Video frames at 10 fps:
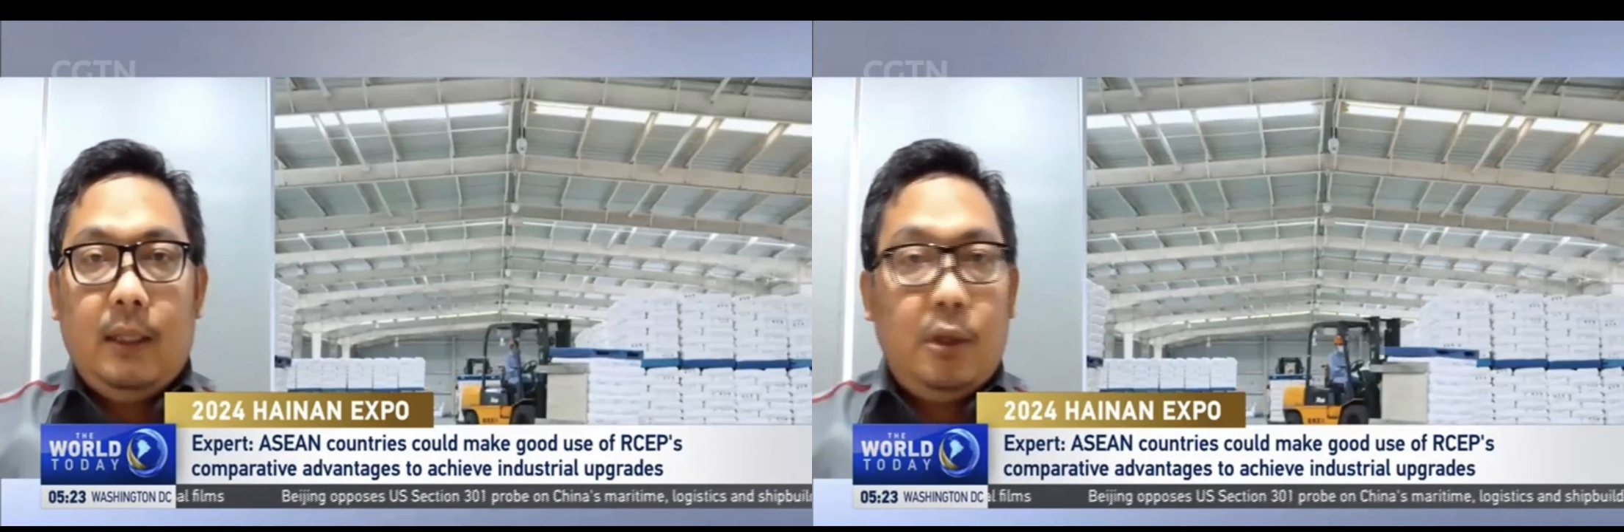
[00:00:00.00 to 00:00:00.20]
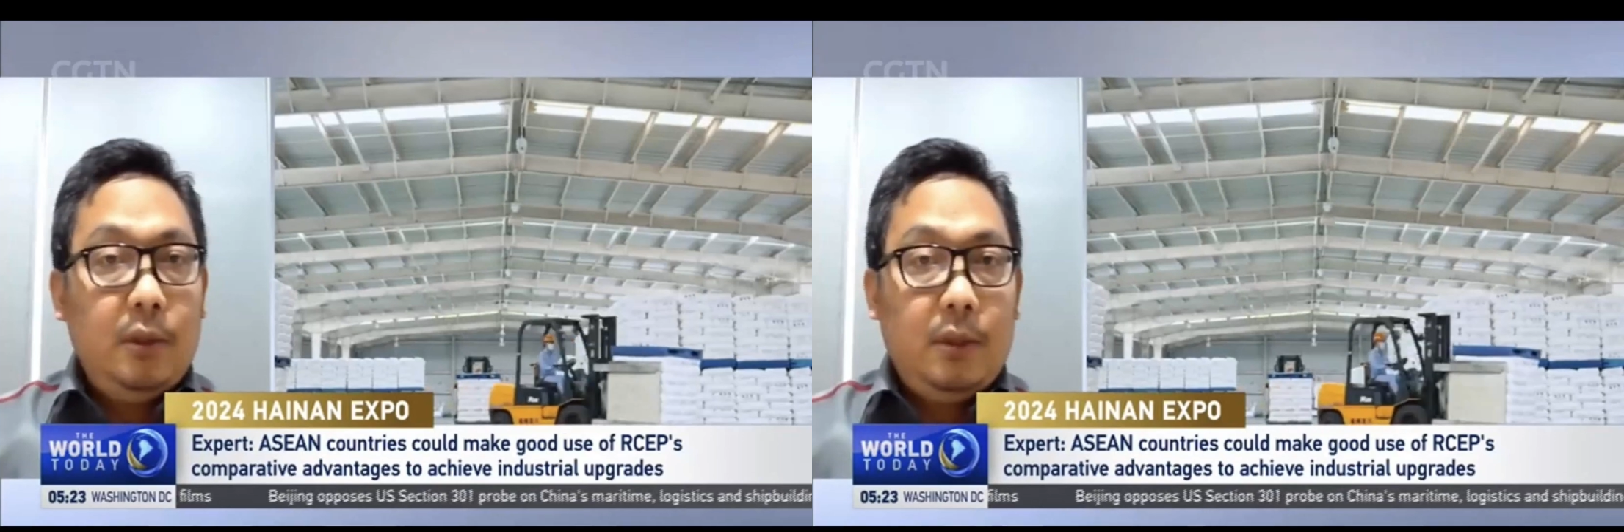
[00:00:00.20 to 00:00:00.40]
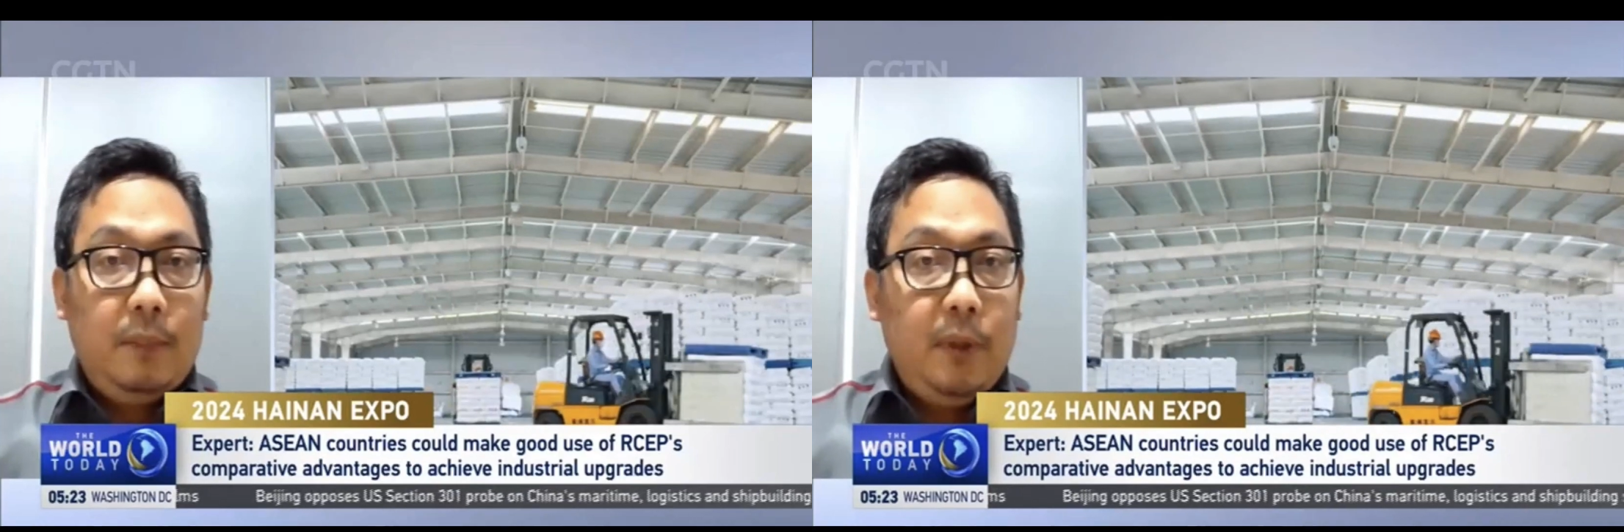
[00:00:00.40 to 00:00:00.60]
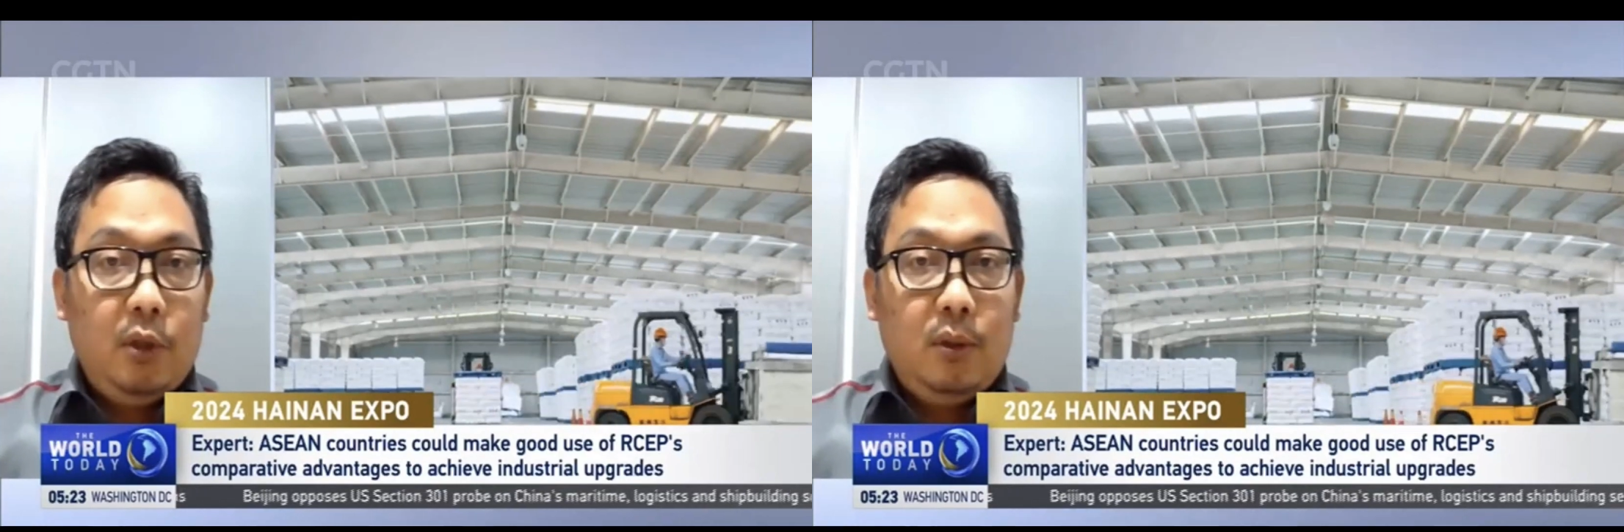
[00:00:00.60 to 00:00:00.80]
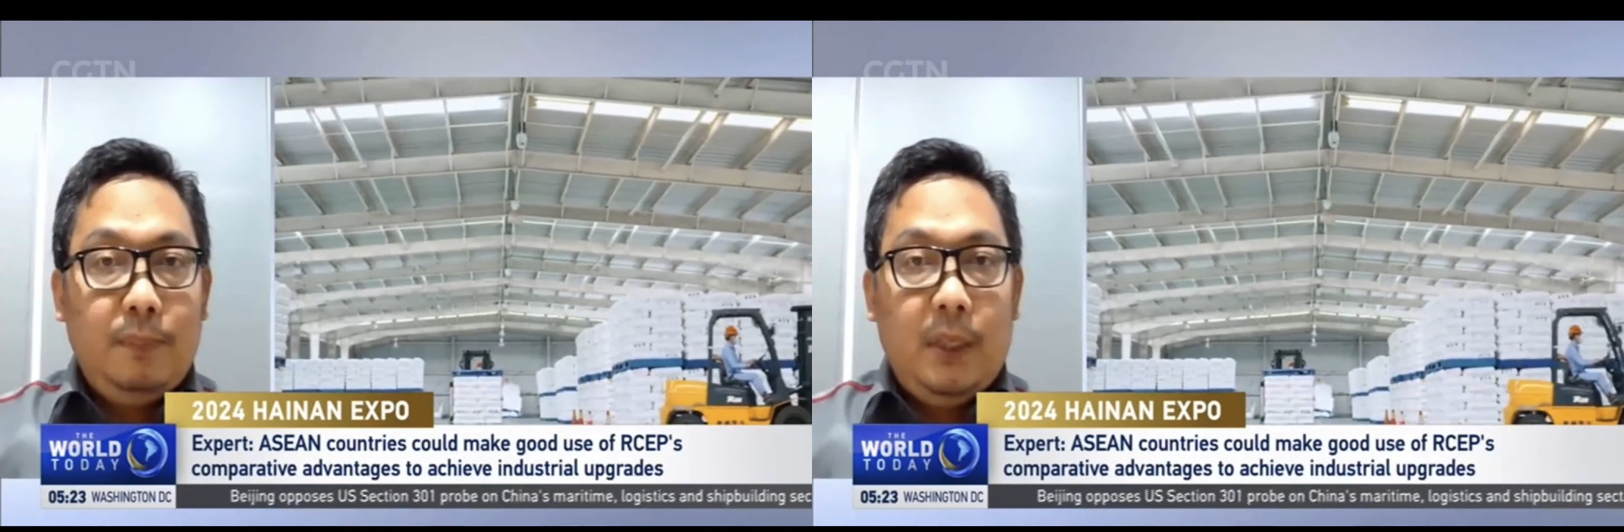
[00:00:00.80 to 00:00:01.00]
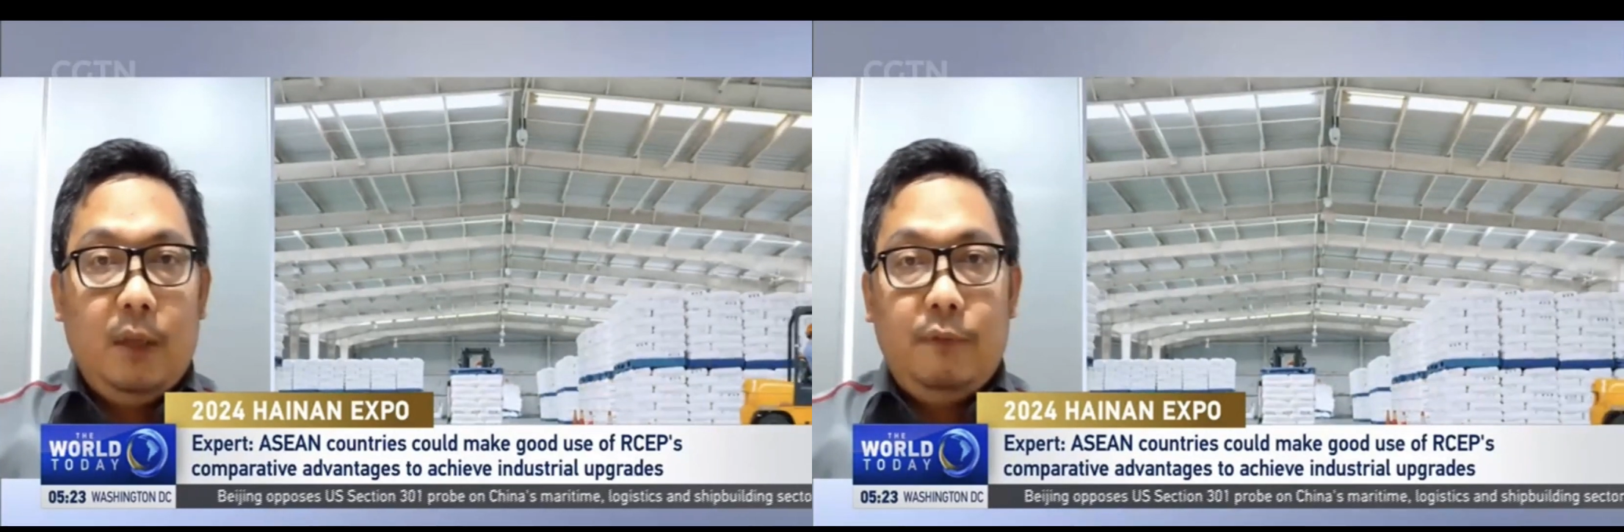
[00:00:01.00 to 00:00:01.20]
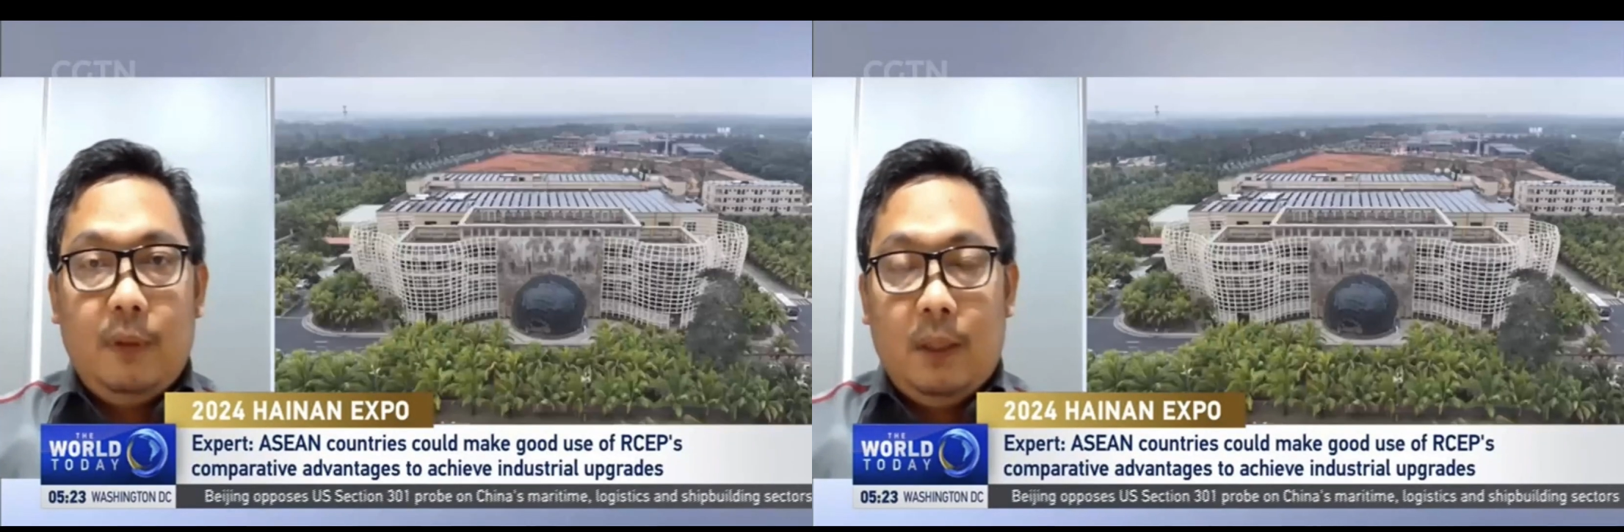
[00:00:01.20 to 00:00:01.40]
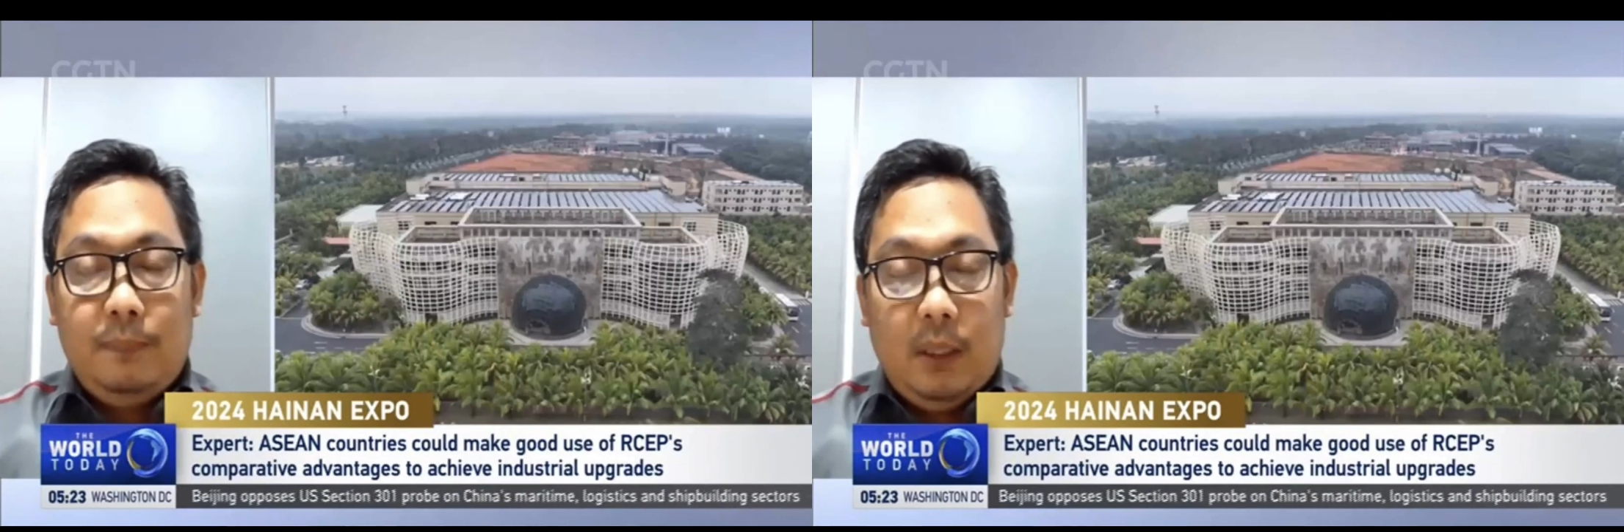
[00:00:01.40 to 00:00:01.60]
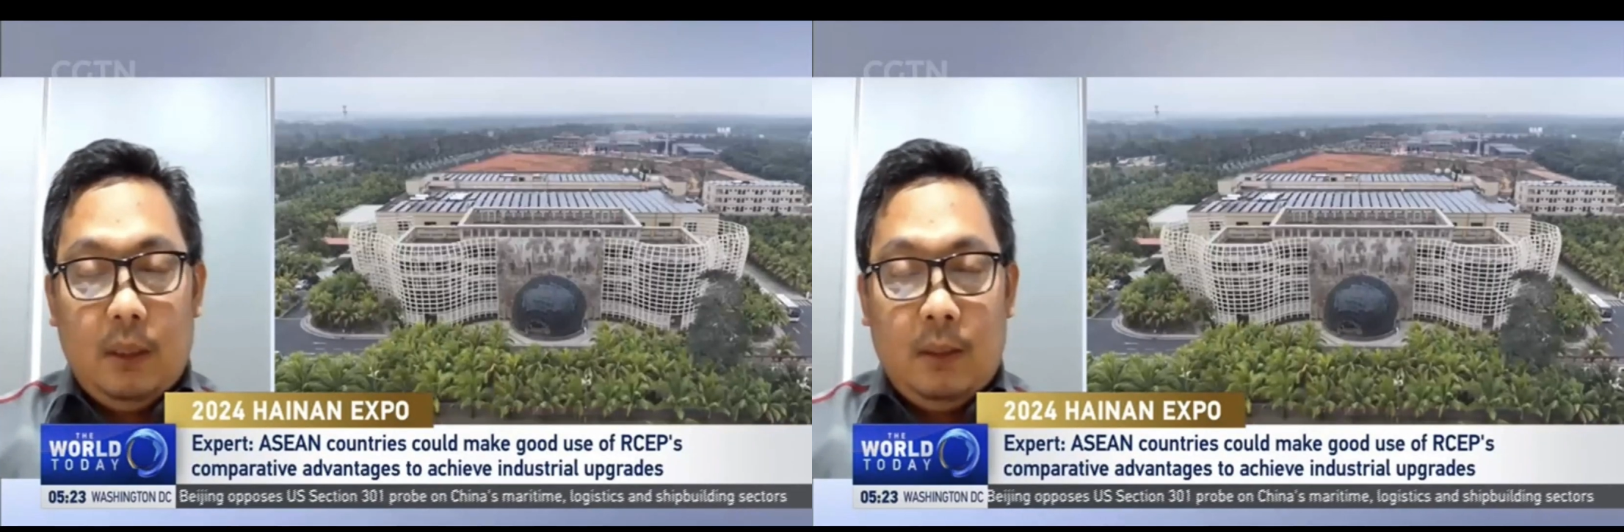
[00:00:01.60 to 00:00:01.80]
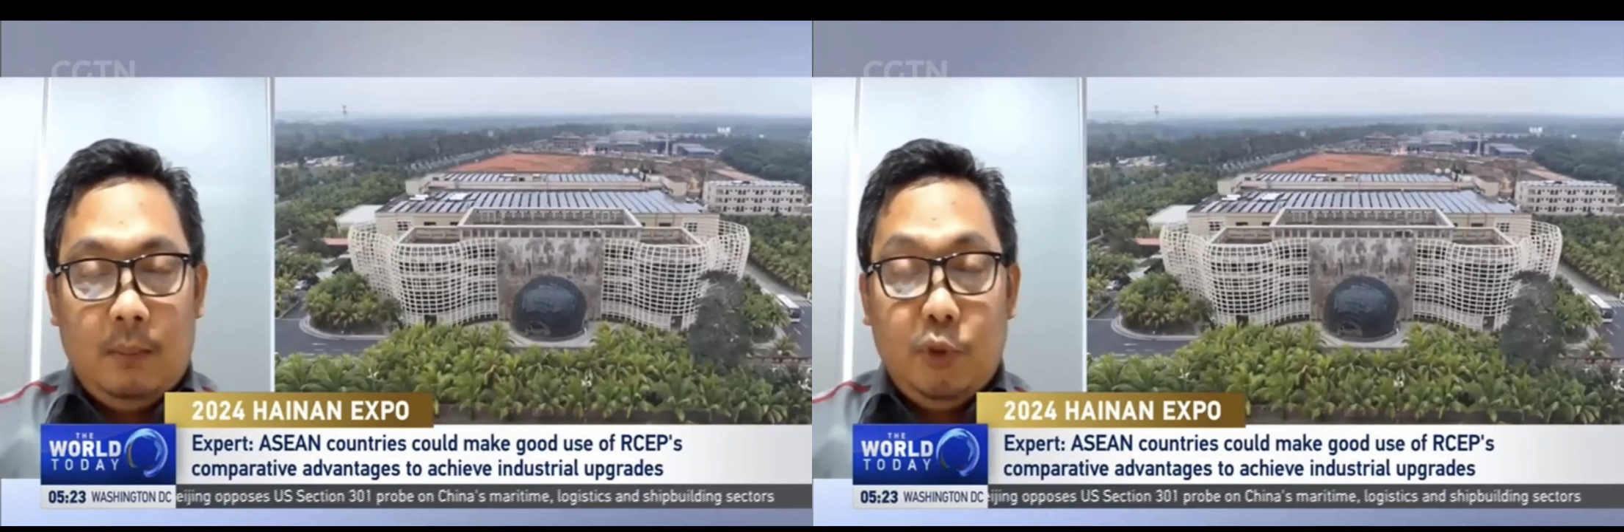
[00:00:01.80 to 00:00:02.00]
can contribute to
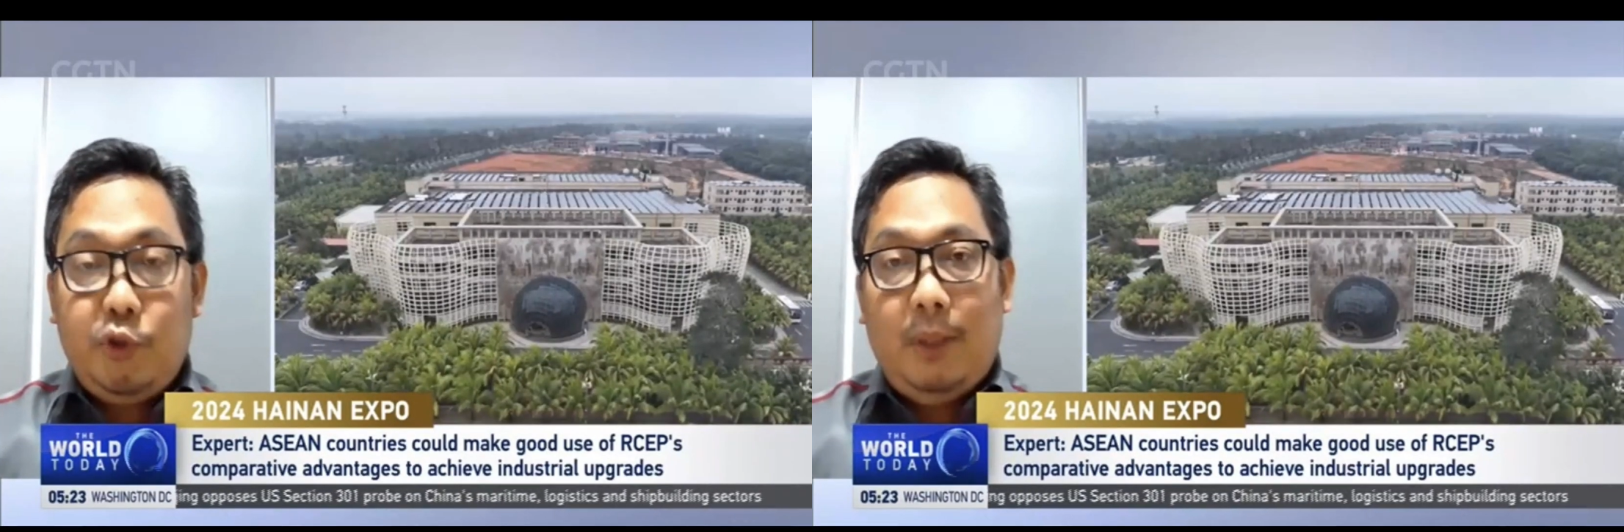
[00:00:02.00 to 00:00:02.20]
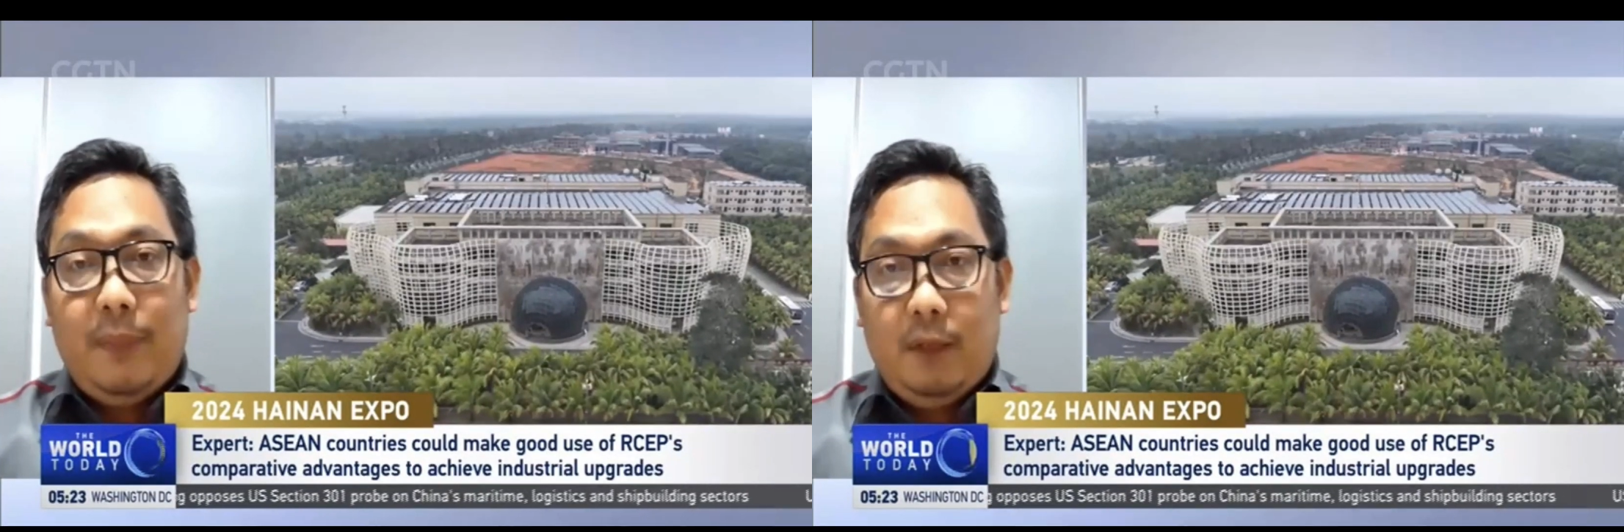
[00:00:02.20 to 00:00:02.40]
mutually